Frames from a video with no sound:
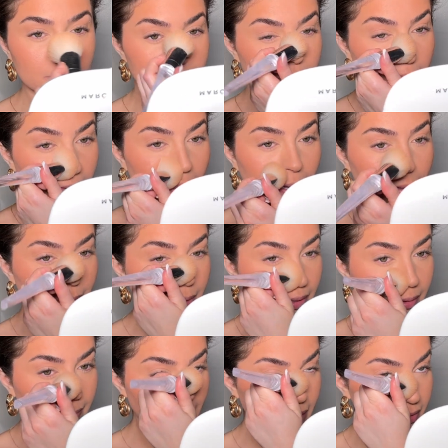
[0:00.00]
So I will
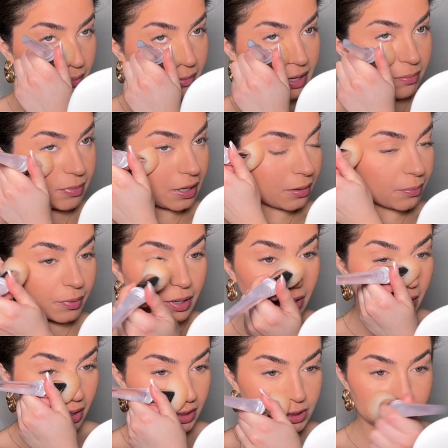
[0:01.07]
go back with my big
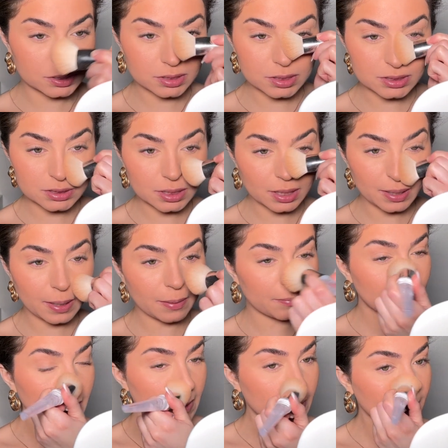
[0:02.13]
brush just to like
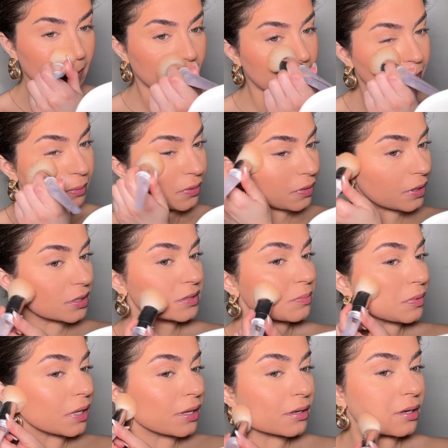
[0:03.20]
make sure everything's
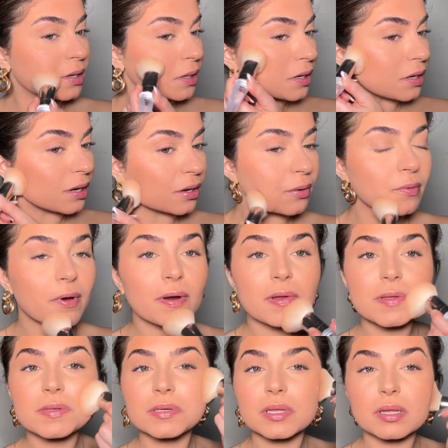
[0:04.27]
blended. I don't want
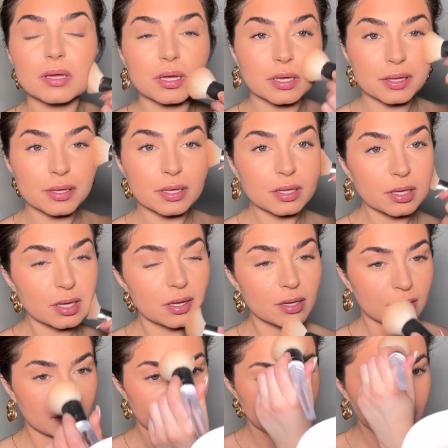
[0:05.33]
it to look
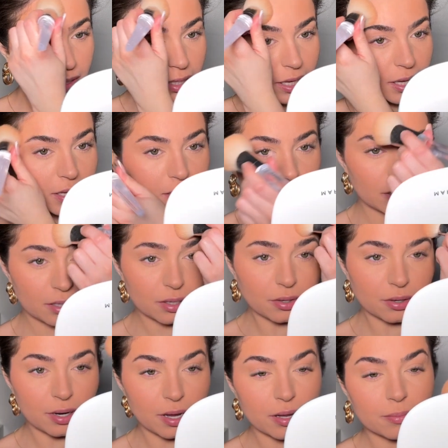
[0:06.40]
cakey
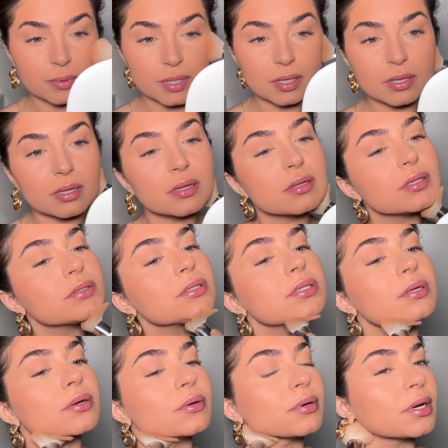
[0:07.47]
or heavy,
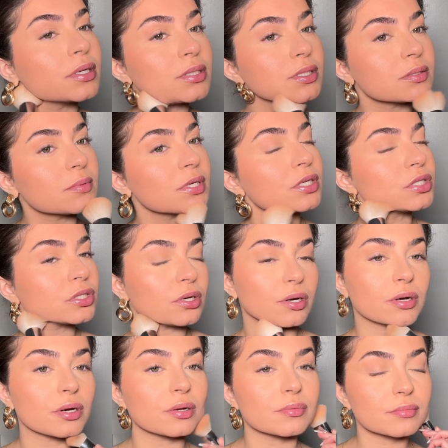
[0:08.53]
so I just make
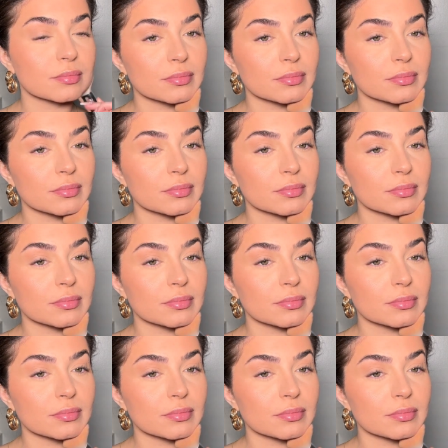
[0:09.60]
sure